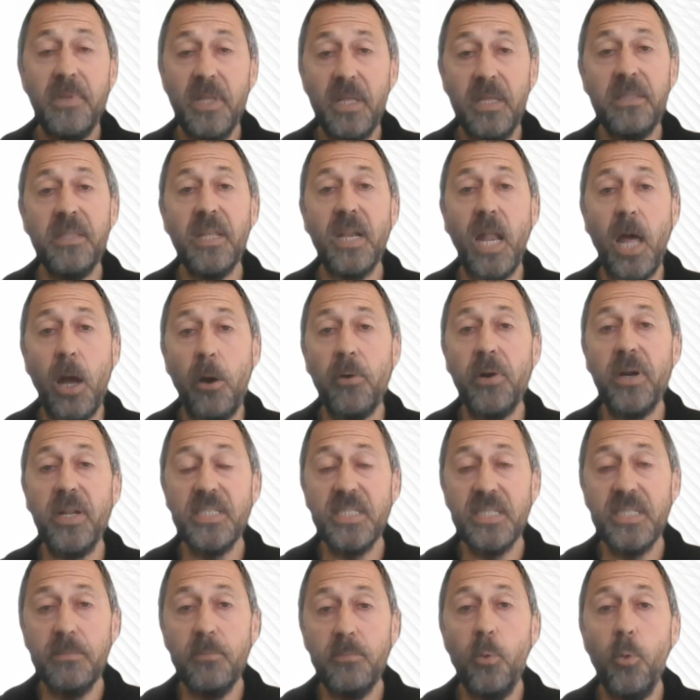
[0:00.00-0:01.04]
The lower it
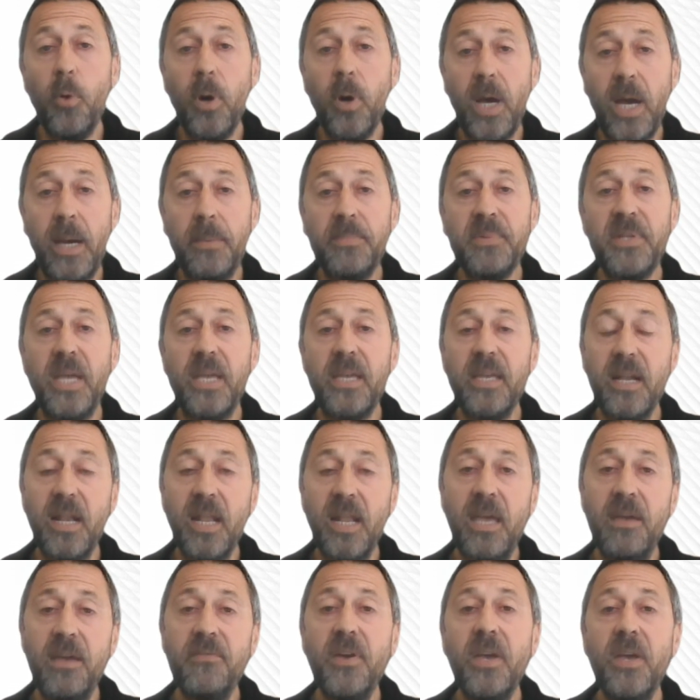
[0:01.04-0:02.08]
is, the more uptake
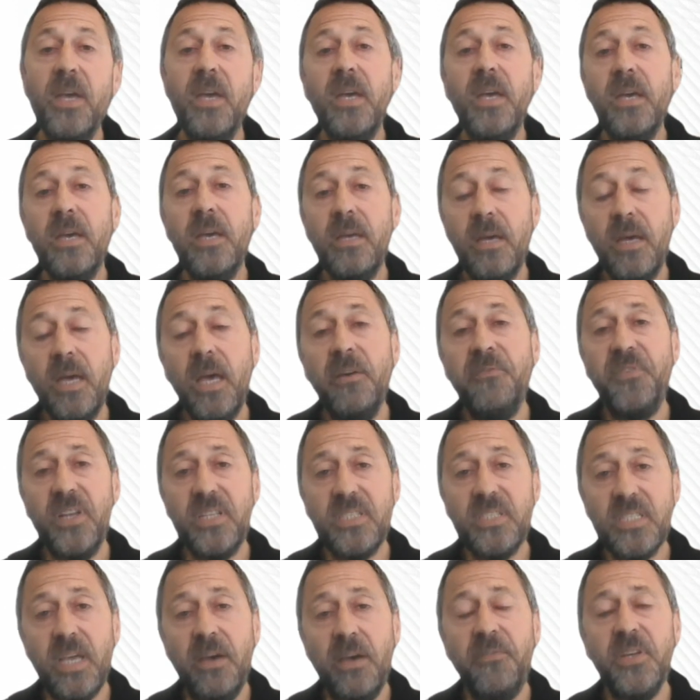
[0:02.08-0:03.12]
it'll have. If
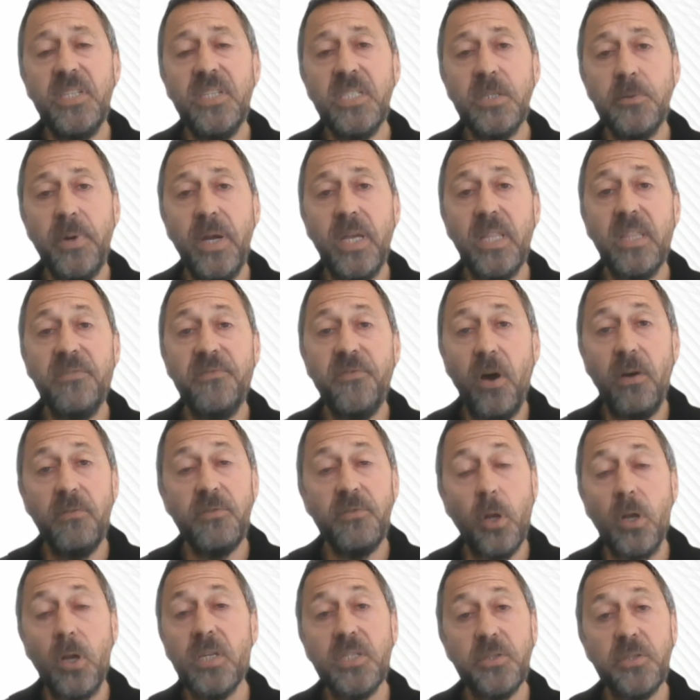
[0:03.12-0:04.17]
it's around the
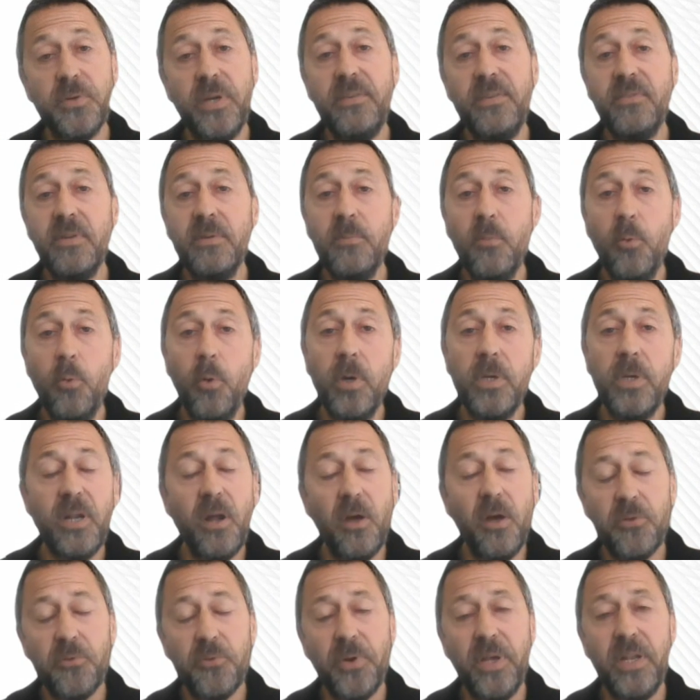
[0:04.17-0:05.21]
$5 or even more, you
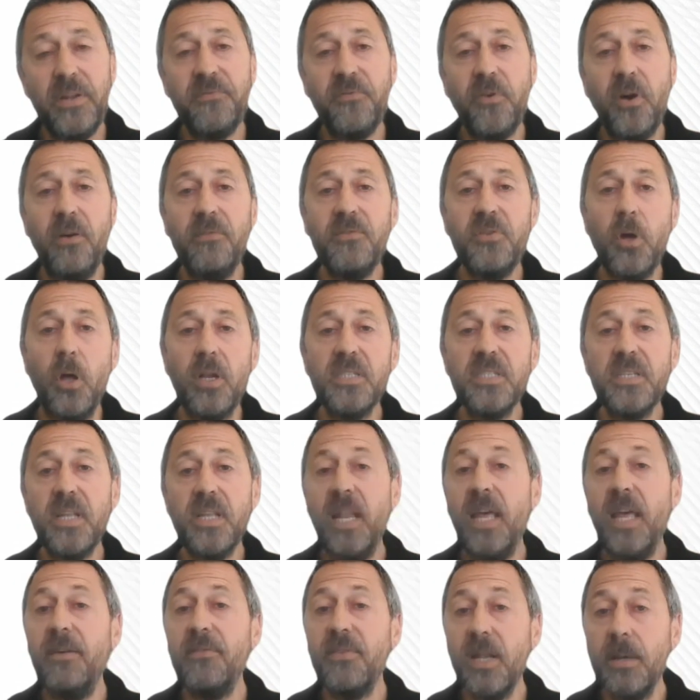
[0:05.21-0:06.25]
know, $3 to $5,
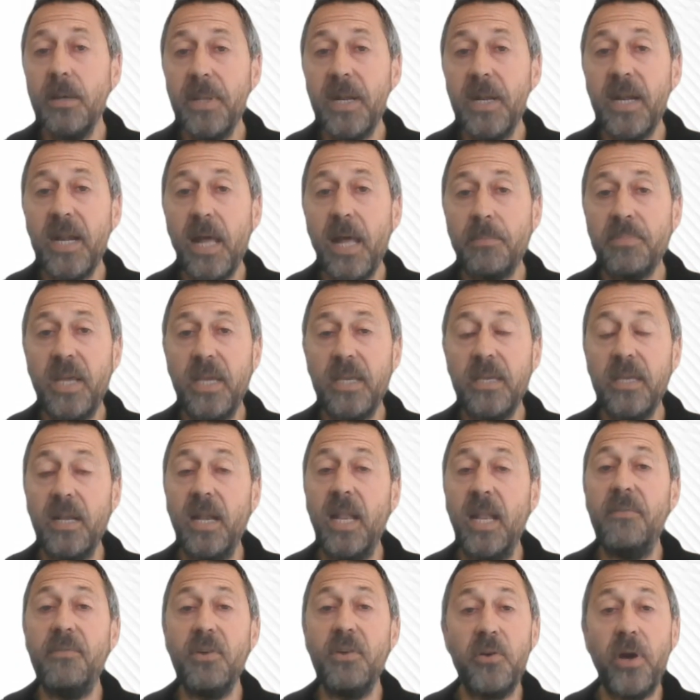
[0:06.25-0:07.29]
it'll have limited uptake.
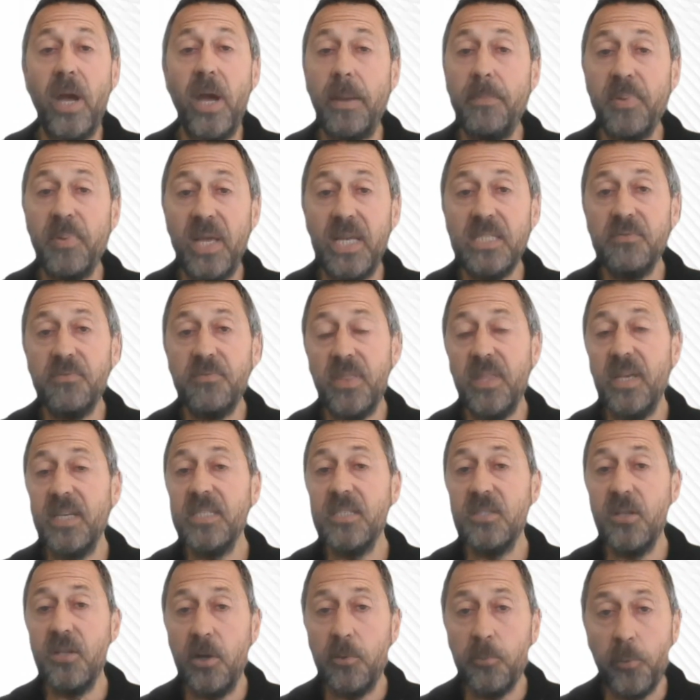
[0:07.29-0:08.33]
It'll have a great place for
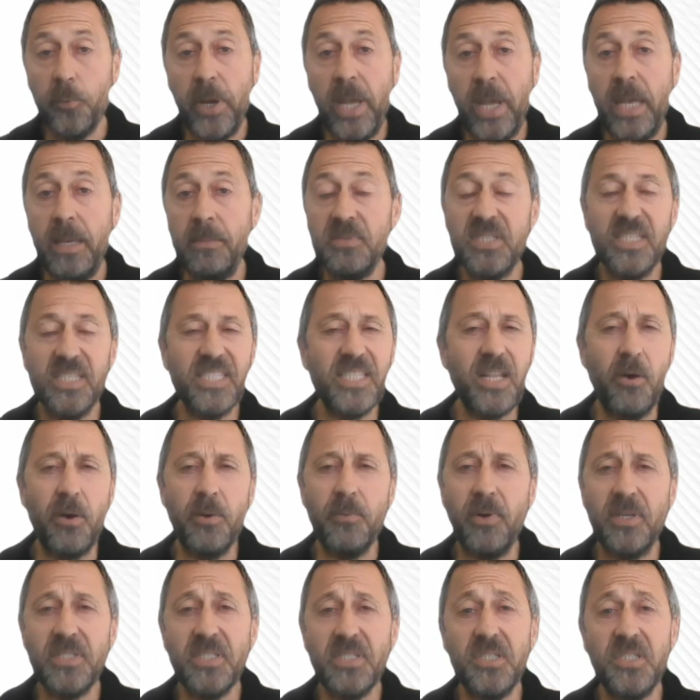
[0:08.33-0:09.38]
things like rams, because no
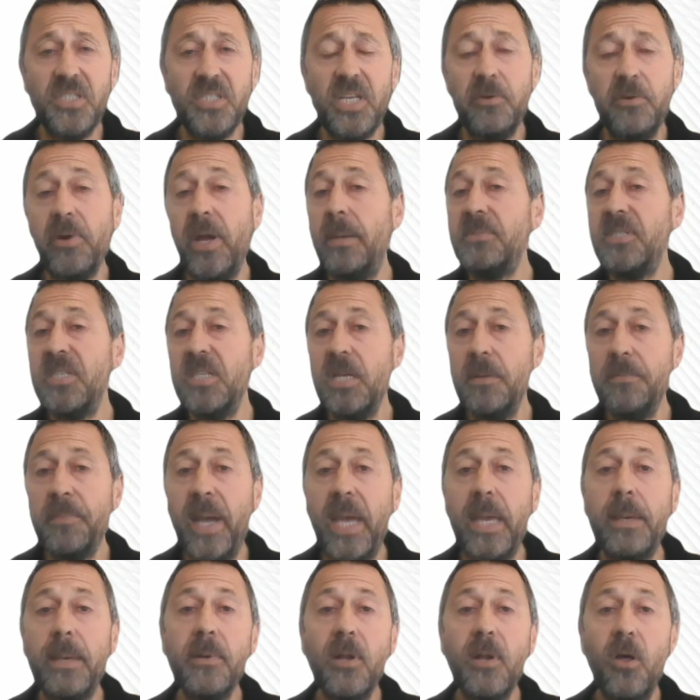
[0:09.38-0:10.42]
one wants to shear rams and you're
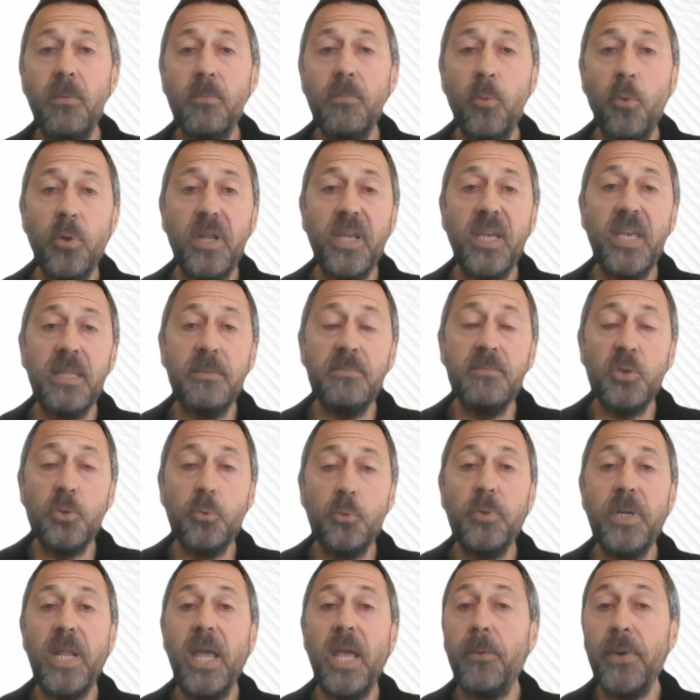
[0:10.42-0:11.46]
paying a lot more to get them
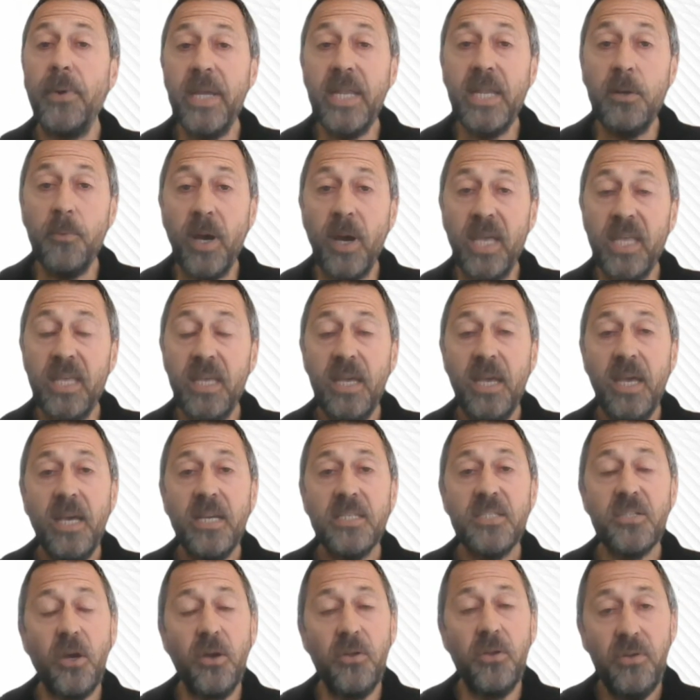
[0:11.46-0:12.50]
shorn now anyway.
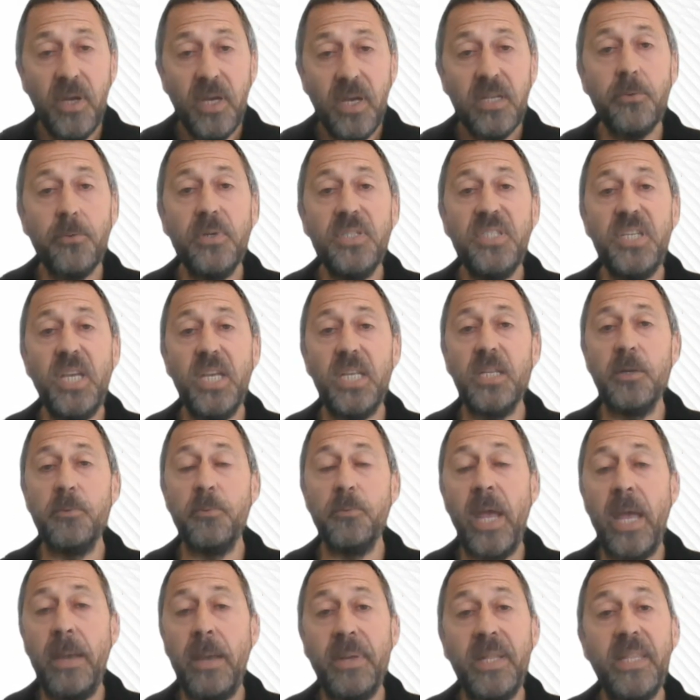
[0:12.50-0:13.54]
So to inject the
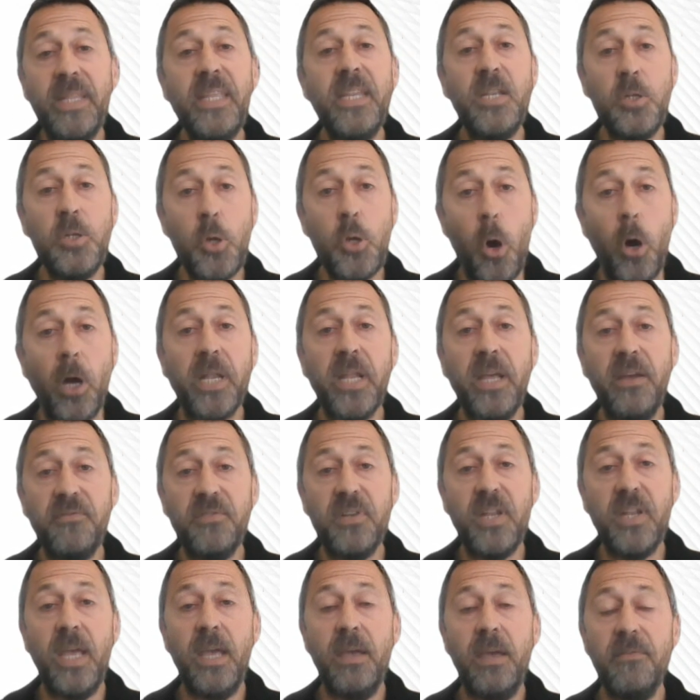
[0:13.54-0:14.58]
ram and then not
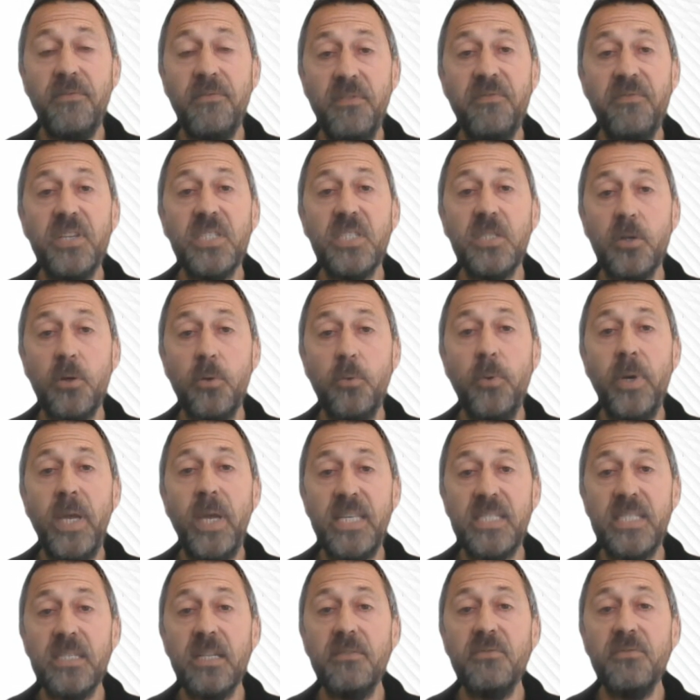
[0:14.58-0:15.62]
have to have the physical
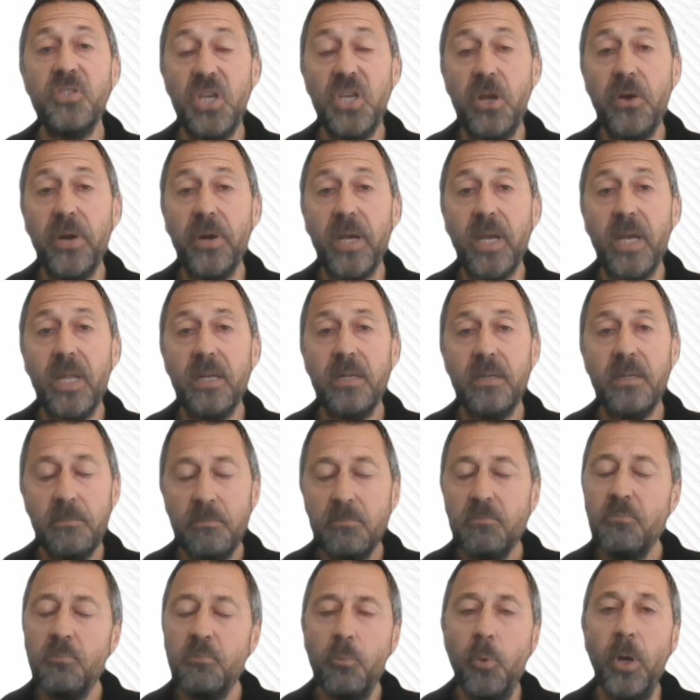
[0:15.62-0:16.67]
hassle of shearing it
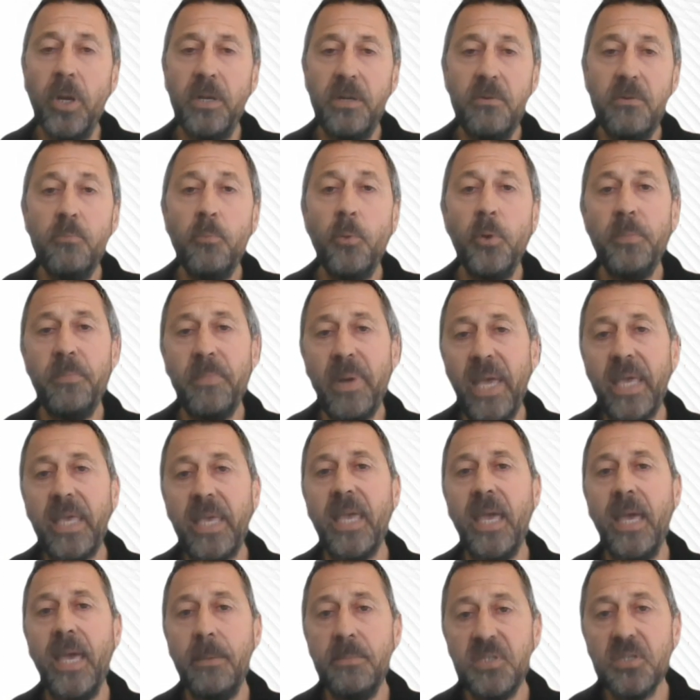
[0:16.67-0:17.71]
would
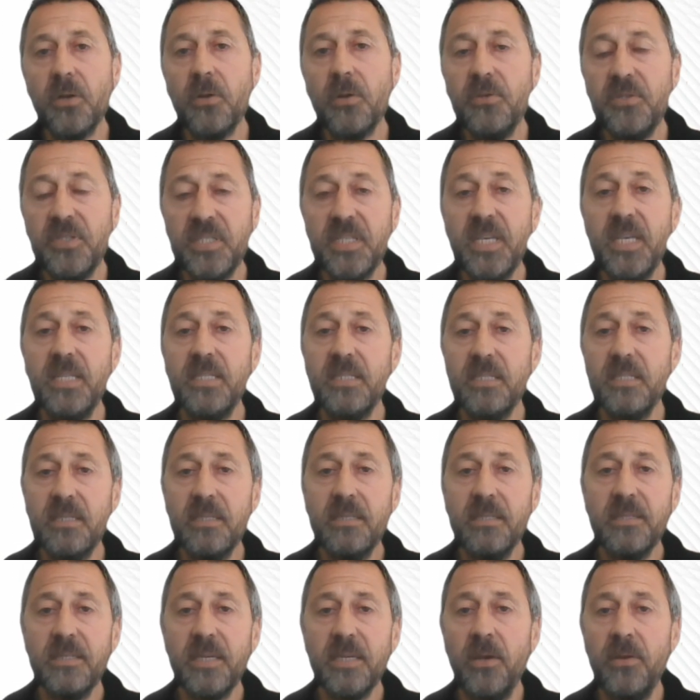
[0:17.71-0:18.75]
make absolute
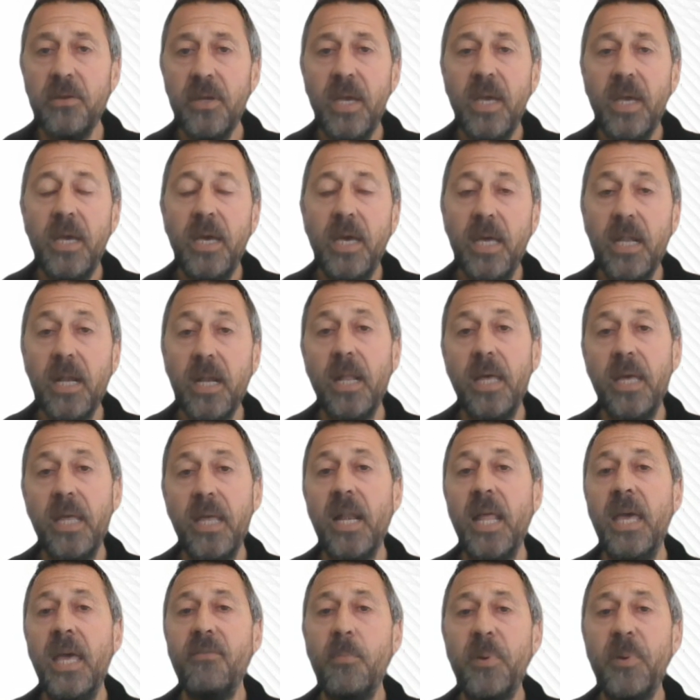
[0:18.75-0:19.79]
sense. So it'll
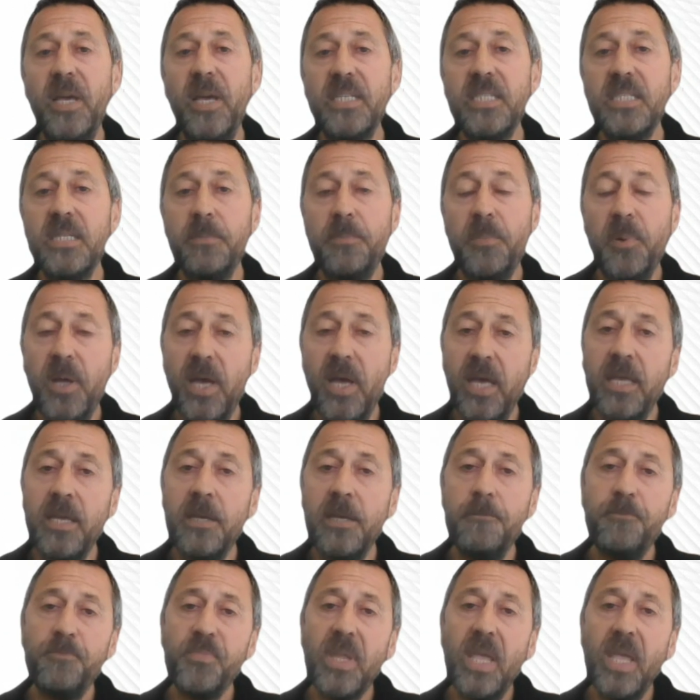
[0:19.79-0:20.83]
have a place to
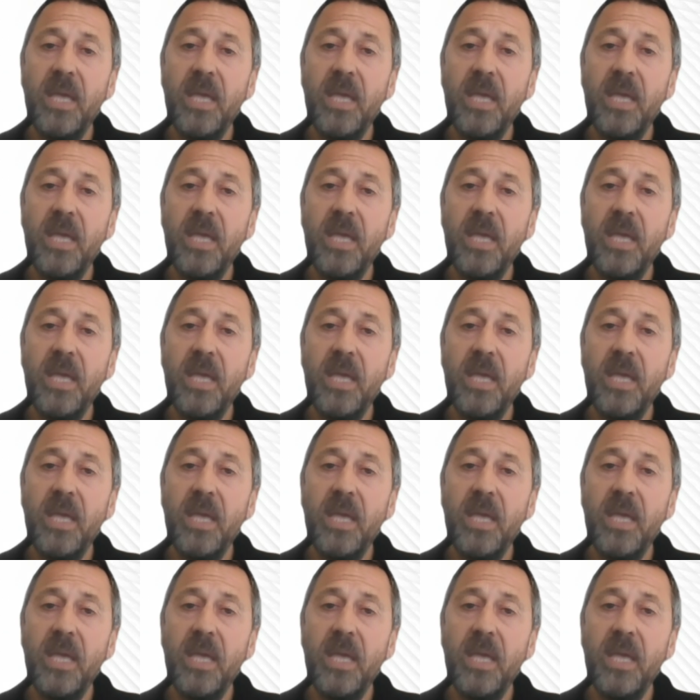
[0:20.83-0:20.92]
play.